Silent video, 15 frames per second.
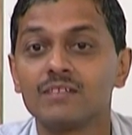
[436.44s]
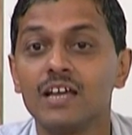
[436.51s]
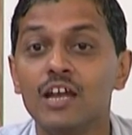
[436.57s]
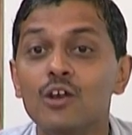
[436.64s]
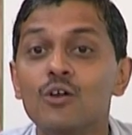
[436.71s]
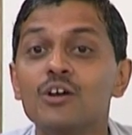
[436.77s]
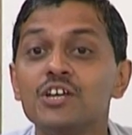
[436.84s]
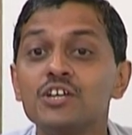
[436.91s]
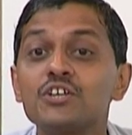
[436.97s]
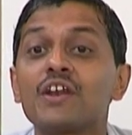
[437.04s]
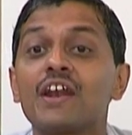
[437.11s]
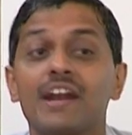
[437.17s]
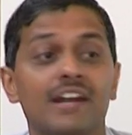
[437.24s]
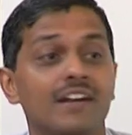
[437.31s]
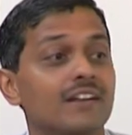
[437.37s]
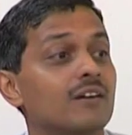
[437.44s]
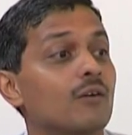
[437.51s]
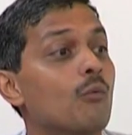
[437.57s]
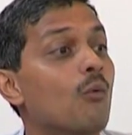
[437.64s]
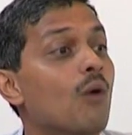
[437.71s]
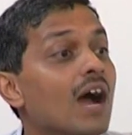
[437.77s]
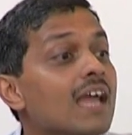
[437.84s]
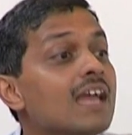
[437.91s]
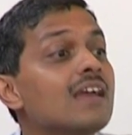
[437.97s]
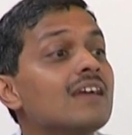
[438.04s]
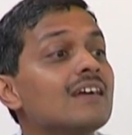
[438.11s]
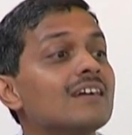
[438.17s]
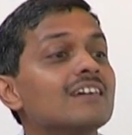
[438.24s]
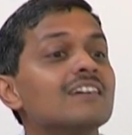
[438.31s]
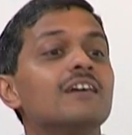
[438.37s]
yellowish red. Why?
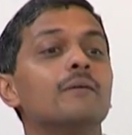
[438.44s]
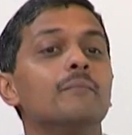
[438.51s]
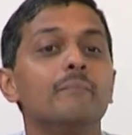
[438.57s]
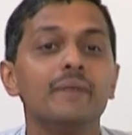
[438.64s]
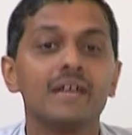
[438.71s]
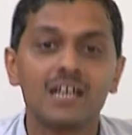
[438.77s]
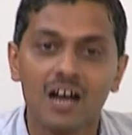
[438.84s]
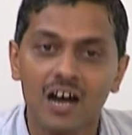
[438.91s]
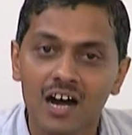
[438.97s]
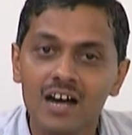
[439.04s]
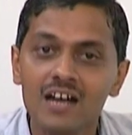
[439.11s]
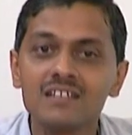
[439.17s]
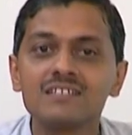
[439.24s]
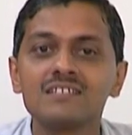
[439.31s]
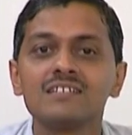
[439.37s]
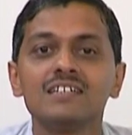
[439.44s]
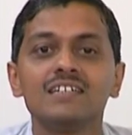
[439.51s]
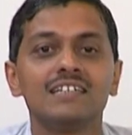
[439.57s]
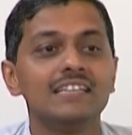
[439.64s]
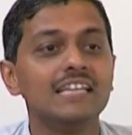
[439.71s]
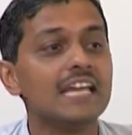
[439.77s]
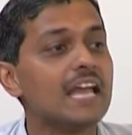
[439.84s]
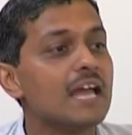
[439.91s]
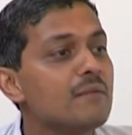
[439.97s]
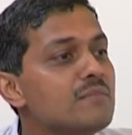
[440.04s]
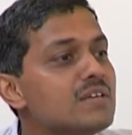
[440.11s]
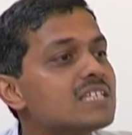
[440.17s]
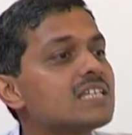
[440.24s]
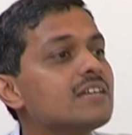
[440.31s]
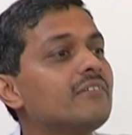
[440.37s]
Because the
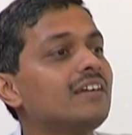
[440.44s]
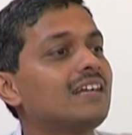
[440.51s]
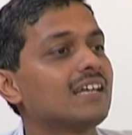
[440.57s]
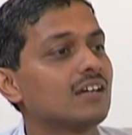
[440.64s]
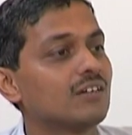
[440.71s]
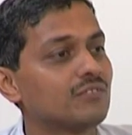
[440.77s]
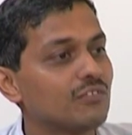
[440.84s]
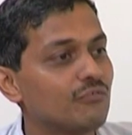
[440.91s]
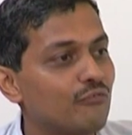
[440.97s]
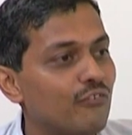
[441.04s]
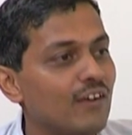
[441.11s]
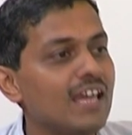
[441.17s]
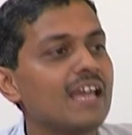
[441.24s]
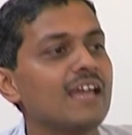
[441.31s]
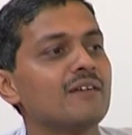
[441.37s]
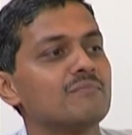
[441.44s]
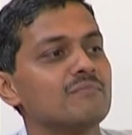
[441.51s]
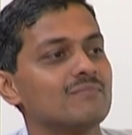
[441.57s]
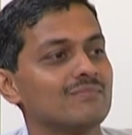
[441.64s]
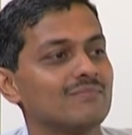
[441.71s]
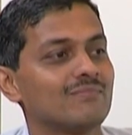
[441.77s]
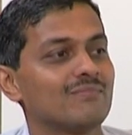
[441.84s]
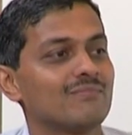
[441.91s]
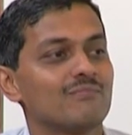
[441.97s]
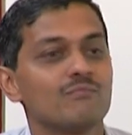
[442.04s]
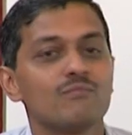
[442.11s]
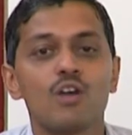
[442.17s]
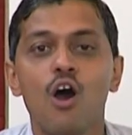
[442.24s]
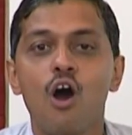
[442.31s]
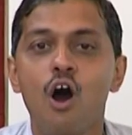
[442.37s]
emissivity of the flame
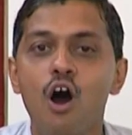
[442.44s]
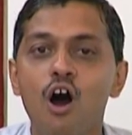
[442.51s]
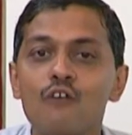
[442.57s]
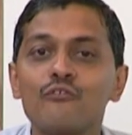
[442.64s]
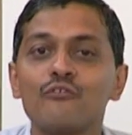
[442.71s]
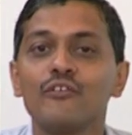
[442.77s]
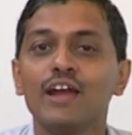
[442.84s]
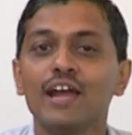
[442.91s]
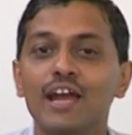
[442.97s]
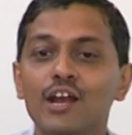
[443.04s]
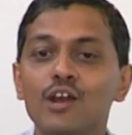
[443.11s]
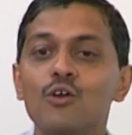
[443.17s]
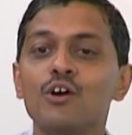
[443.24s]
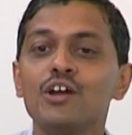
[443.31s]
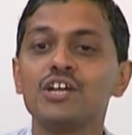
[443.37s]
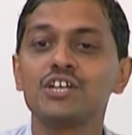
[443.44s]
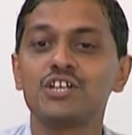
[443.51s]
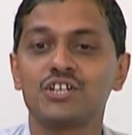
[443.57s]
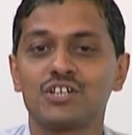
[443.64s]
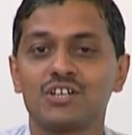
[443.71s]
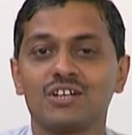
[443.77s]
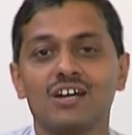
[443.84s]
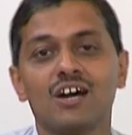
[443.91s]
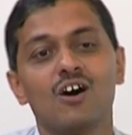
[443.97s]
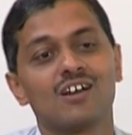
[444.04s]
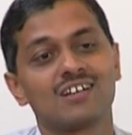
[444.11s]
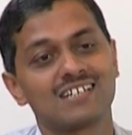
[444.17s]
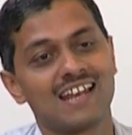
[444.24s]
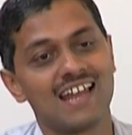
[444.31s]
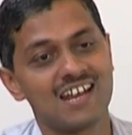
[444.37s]
of yellowish or
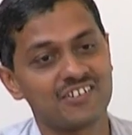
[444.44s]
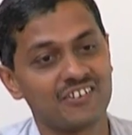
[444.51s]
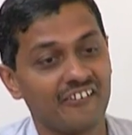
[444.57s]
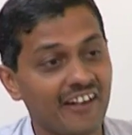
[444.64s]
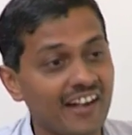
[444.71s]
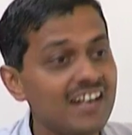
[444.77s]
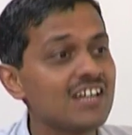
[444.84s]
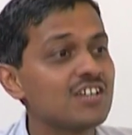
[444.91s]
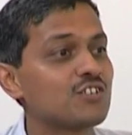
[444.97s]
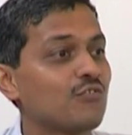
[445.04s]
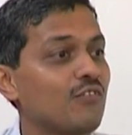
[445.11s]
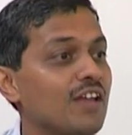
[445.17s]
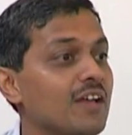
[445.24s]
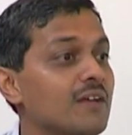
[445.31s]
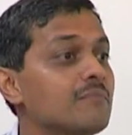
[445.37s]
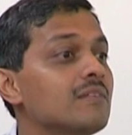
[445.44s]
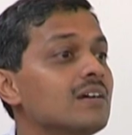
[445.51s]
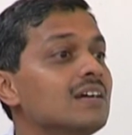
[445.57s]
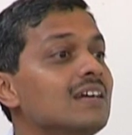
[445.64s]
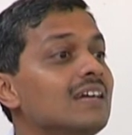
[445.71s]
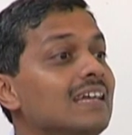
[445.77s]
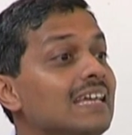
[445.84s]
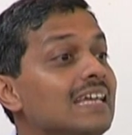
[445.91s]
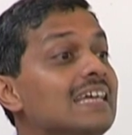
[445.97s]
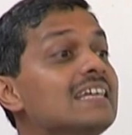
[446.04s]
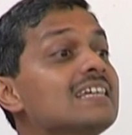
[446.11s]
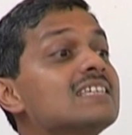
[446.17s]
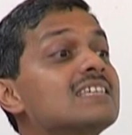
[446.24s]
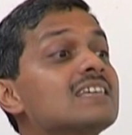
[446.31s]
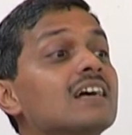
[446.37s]
slash reddish flame
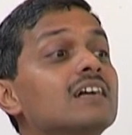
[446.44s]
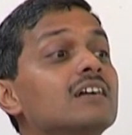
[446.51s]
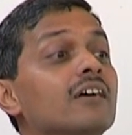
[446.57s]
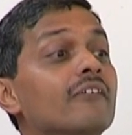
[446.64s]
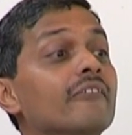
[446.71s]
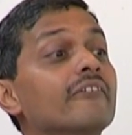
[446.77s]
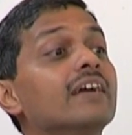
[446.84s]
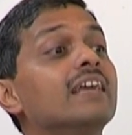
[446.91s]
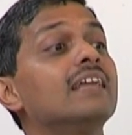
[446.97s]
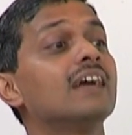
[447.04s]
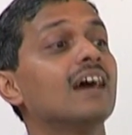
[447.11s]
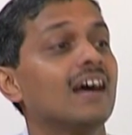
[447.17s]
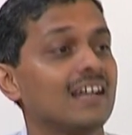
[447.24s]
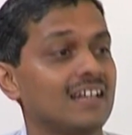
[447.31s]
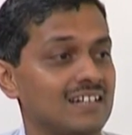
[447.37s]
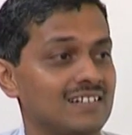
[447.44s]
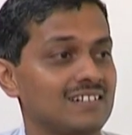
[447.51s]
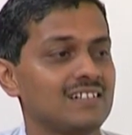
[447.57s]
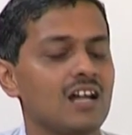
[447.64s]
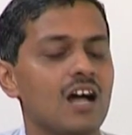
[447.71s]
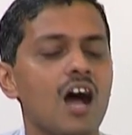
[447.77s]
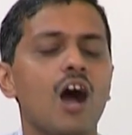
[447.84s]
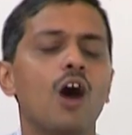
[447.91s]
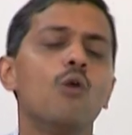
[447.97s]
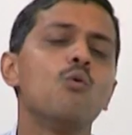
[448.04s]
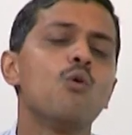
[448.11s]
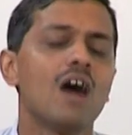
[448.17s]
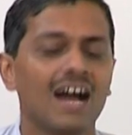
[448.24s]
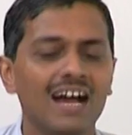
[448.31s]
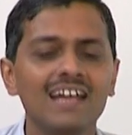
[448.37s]
is very high. How
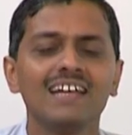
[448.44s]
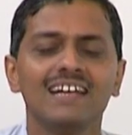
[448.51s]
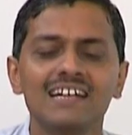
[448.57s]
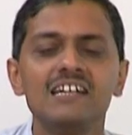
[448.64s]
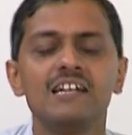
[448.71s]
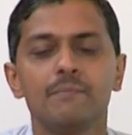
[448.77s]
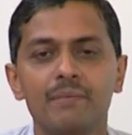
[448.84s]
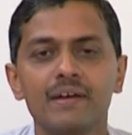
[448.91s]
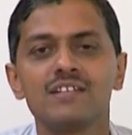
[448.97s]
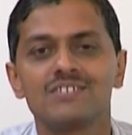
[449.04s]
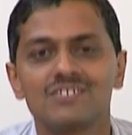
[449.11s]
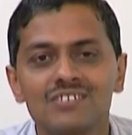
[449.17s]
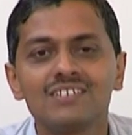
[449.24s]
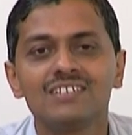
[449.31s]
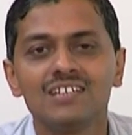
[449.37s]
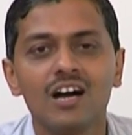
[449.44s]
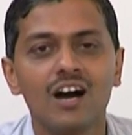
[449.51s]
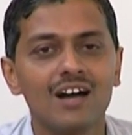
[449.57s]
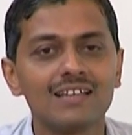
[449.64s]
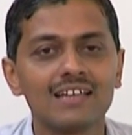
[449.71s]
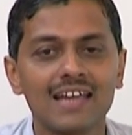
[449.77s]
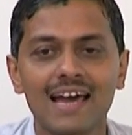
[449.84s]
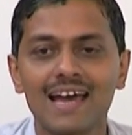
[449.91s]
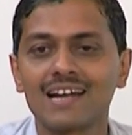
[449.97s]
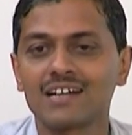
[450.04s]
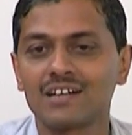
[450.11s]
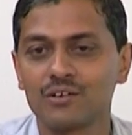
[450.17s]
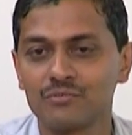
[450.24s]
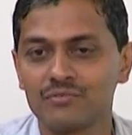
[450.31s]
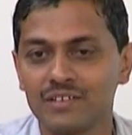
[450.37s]
high it depends on the
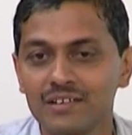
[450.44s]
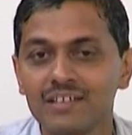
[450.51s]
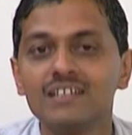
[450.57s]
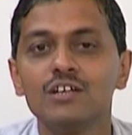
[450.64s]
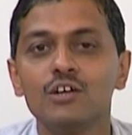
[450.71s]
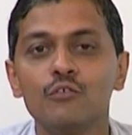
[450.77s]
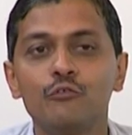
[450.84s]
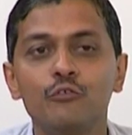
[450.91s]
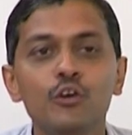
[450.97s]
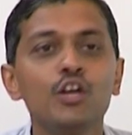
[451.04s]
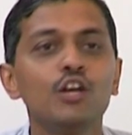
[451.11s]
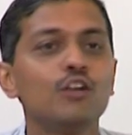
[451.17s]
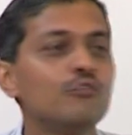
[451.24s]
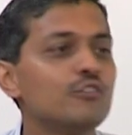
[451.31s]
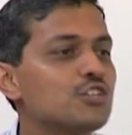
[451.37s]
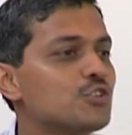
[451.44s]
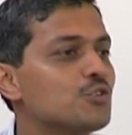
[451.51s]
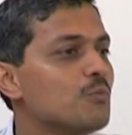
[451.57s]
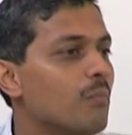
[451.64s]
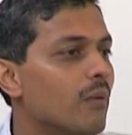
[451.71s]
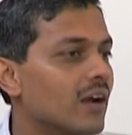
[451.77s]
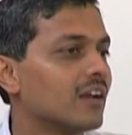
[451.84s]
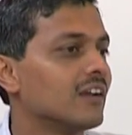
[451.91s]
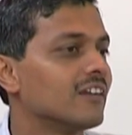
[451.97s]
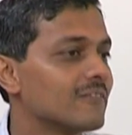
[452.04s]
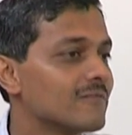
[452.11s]
character of the fuel which you burn,